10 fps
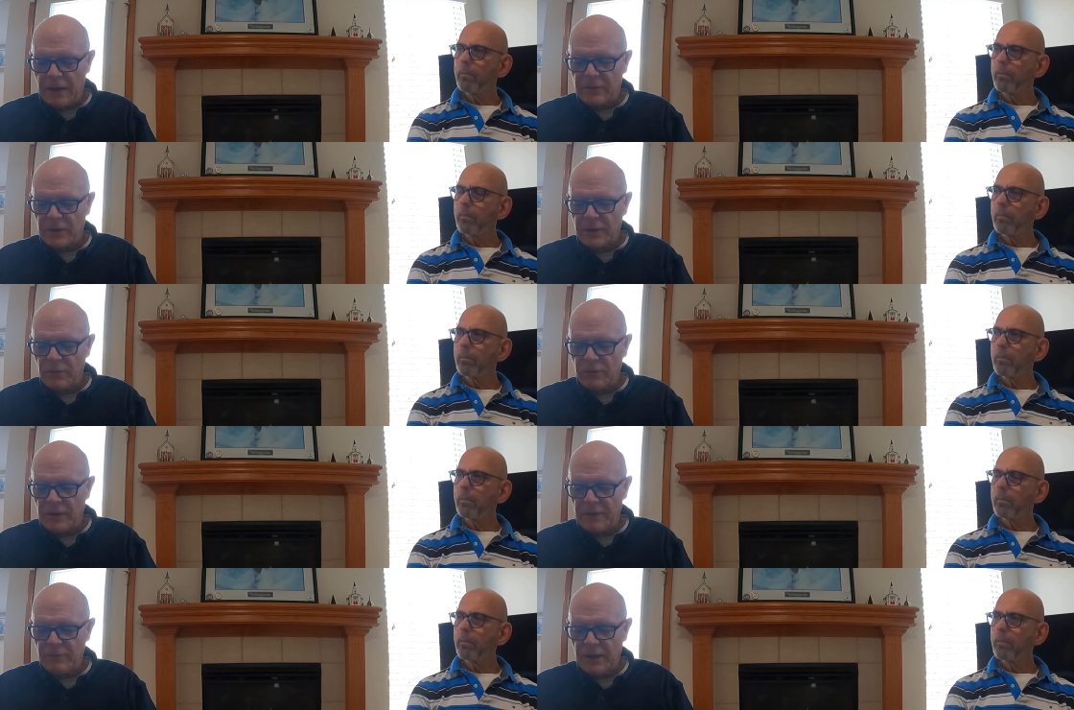Speaker 1: I'll tell you, you'll
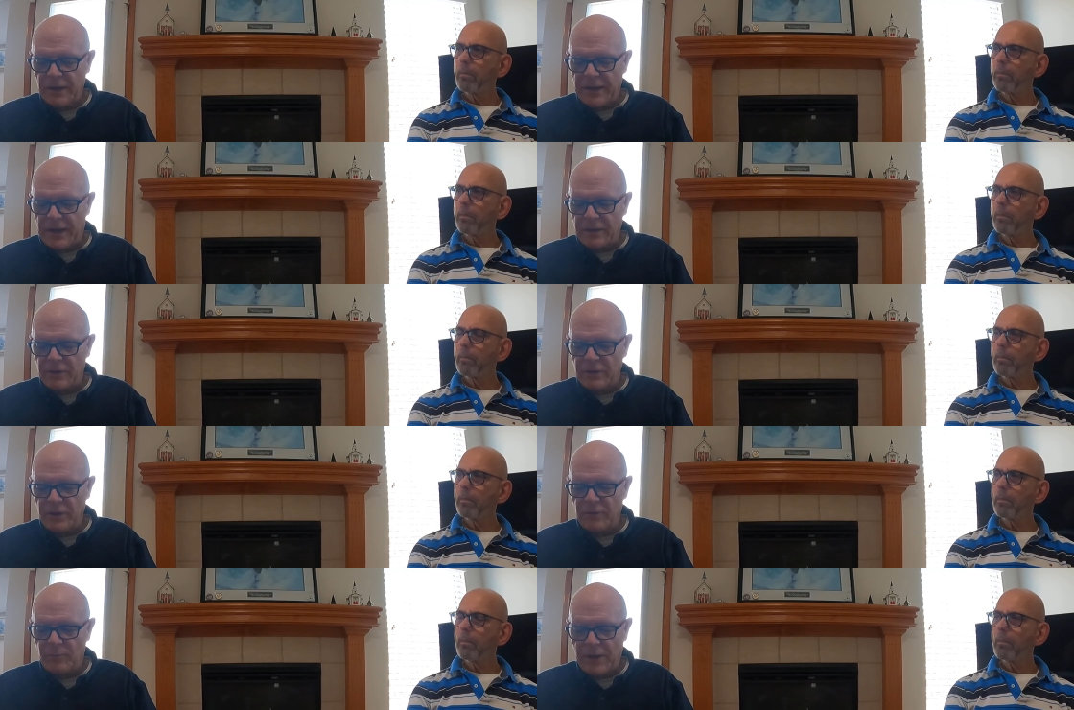never get out
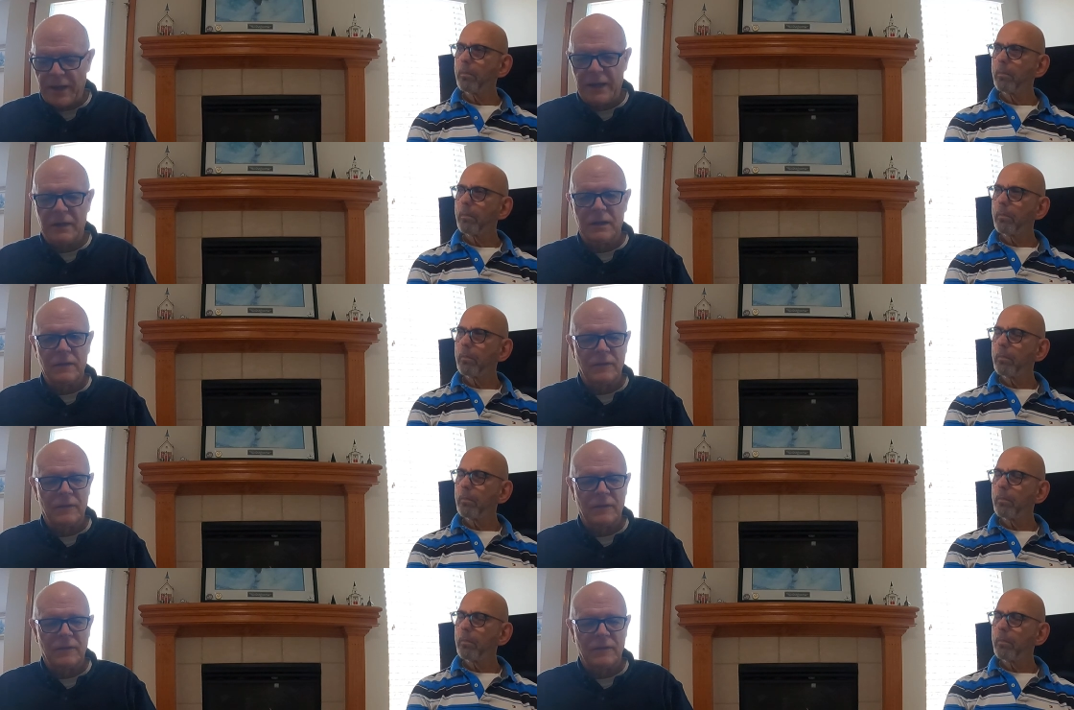until you've paid